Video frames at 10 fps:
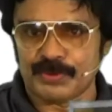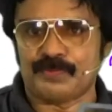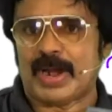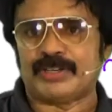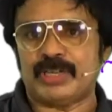
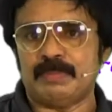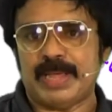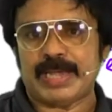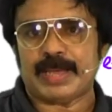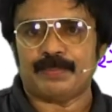refracting
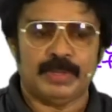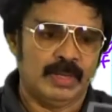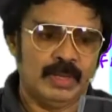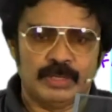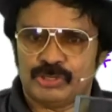medium.
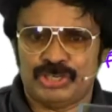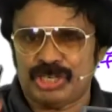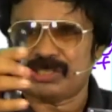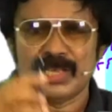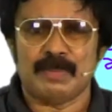So
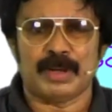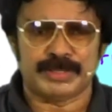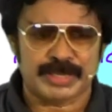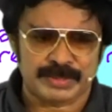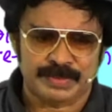just think
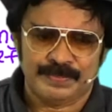about this.